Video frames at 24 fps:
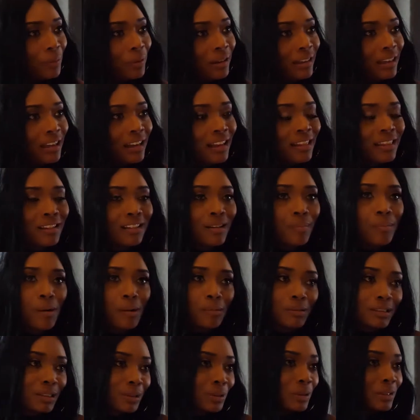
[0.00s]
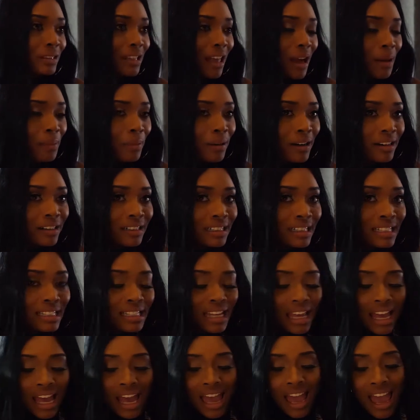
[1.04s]
putting it in the public schools libraries.
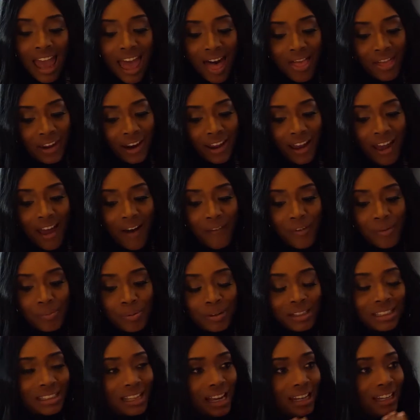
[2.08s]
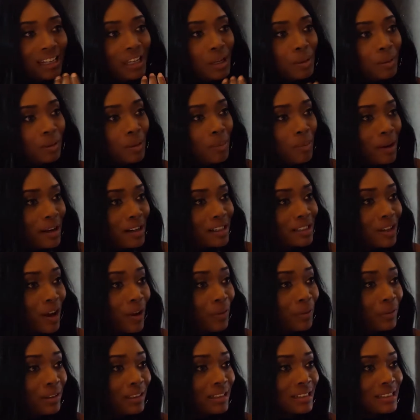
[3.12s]
And then I have a book signing here at the mayor's
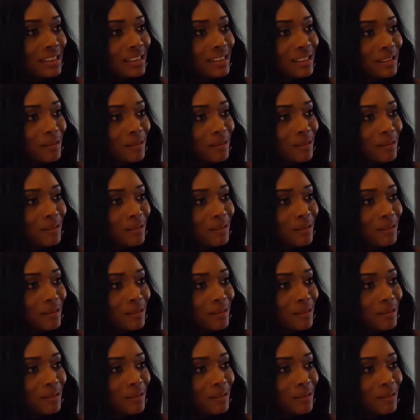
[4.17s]
office.